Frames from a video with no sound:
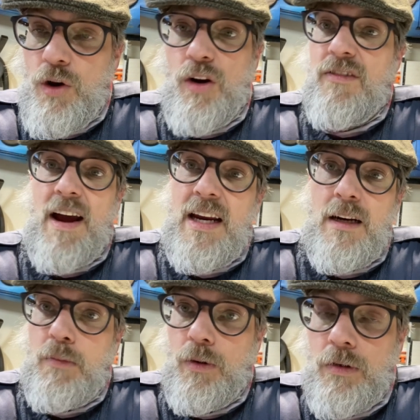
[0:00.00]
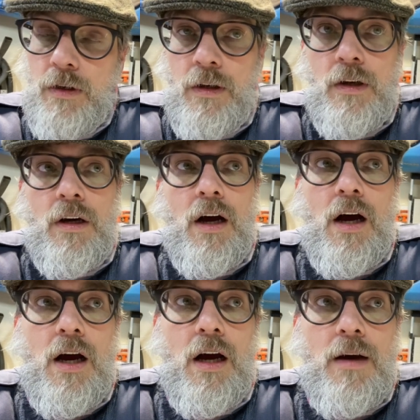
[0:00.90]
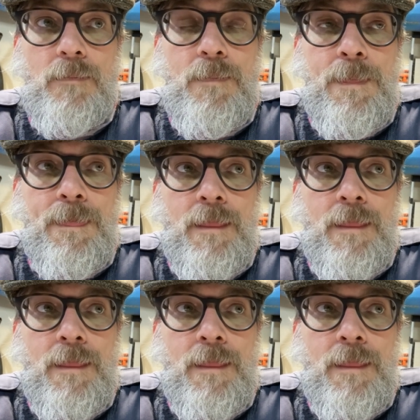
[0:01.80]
available. And